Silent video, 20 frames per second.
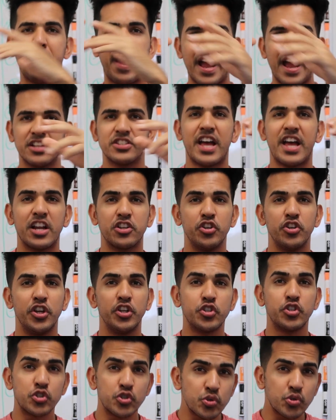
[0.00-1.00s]
banks actually
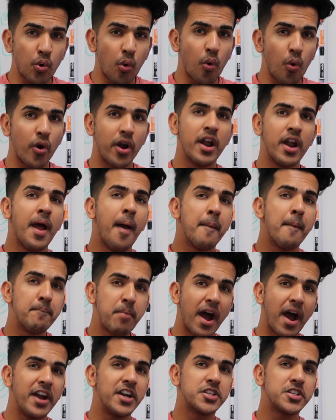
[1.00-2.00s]
ensure
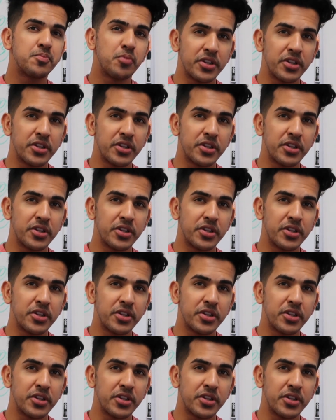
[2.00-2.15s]
buyer's